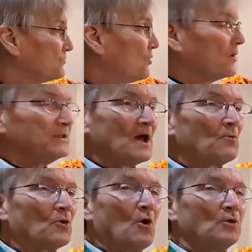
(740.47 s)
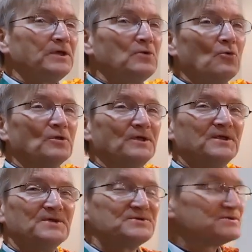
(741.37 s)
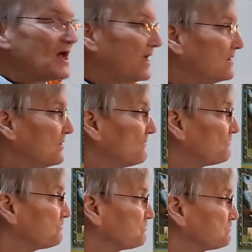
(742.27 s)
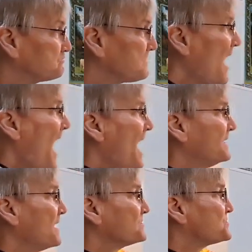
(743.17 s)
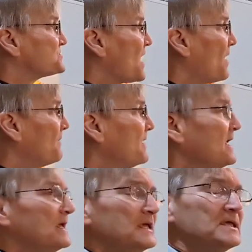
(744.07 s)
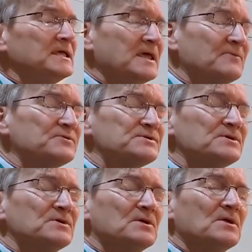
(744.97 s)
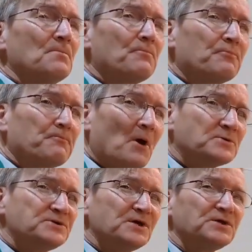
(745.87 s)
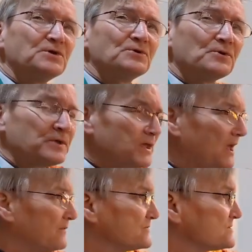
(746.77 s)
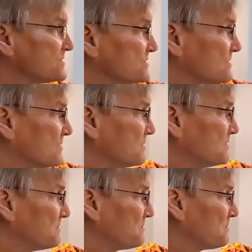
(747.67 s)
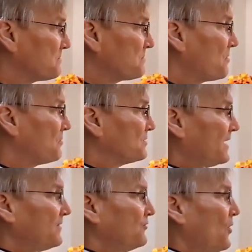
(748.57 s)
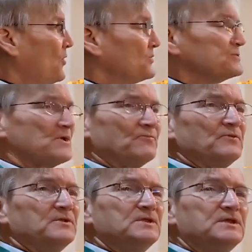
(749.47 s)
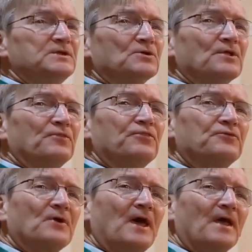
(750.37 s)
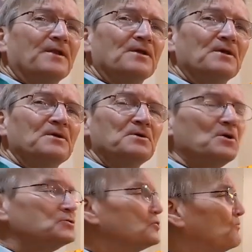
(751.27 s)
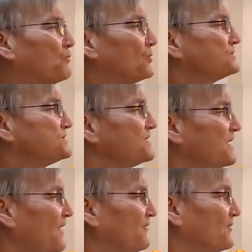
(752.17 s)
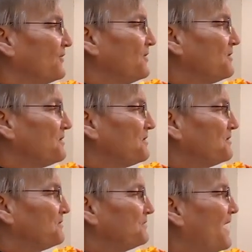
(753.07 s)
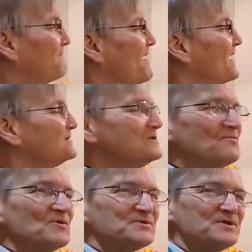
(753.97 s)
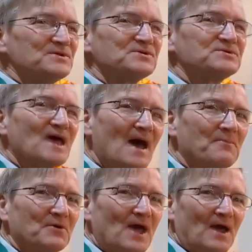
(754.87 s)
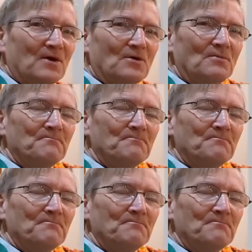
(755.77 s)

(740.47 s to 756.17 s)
knowing that we're all equal in his sight. And yet some he gives particular gifts, like those of needle and thread, to put together that magnificent tabernacle.